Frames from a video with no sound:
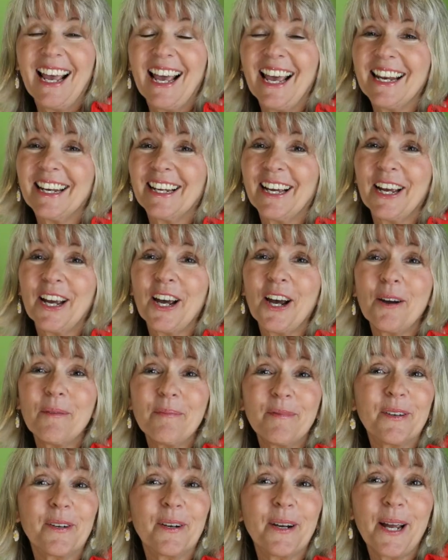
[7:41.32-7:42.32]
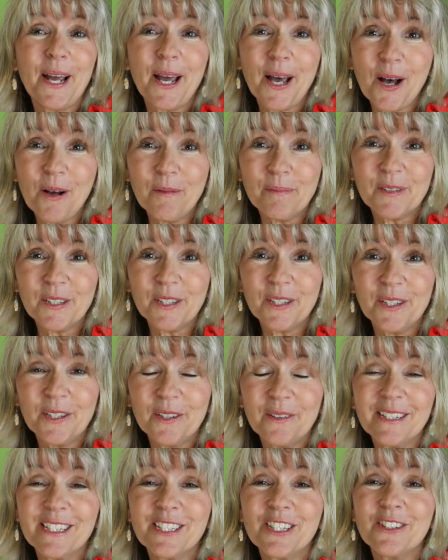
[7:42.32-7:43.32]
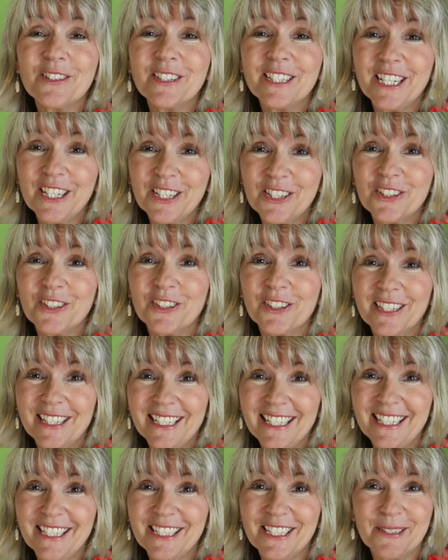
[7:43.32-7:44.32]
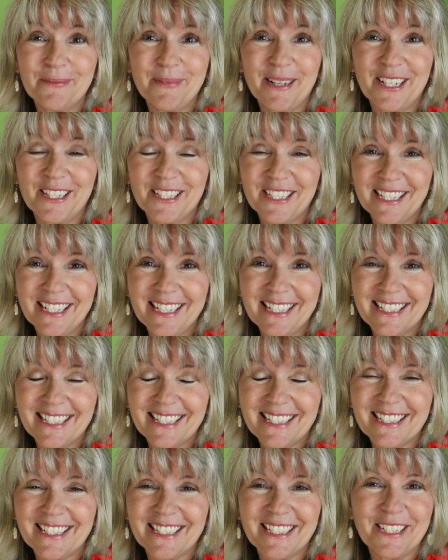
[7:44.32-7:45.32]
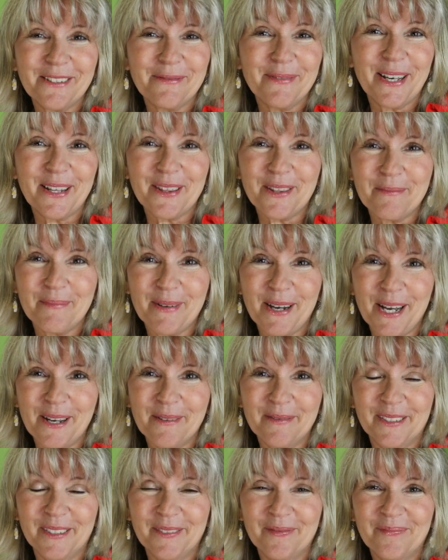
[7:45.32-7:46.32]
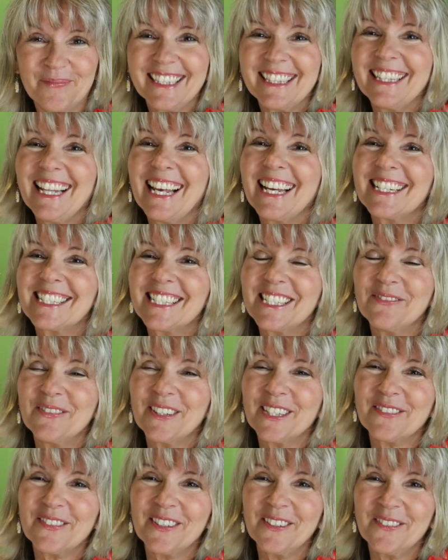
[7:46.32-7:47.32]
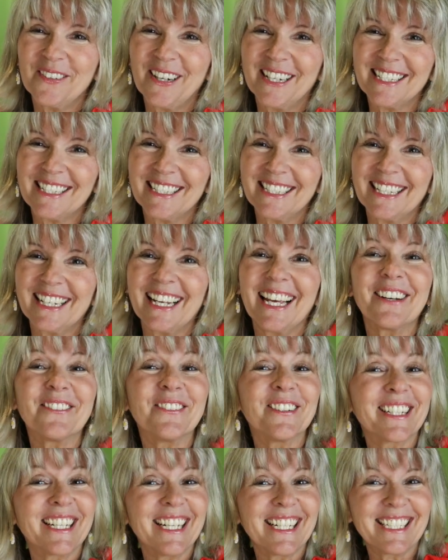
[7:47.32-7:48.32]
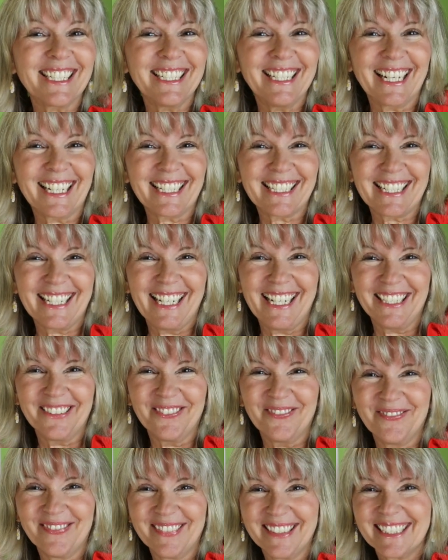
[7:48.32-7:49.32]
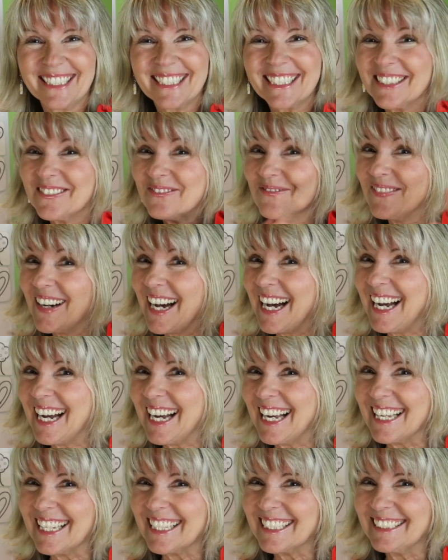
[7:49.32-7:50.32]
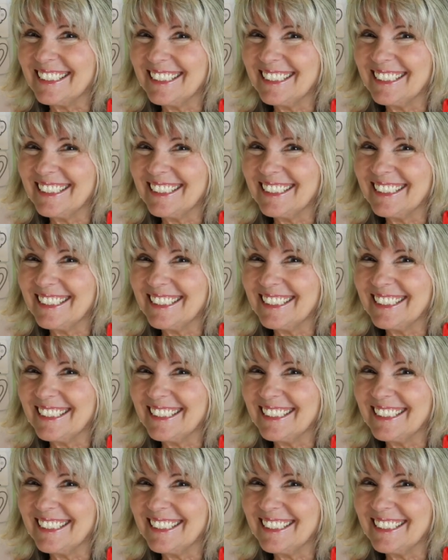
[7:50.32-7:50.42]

And I hope they're a help to you as you teach your kids about Jesus and about the Bible. Thanks so much for watching, and we'll catch you next time. Bye.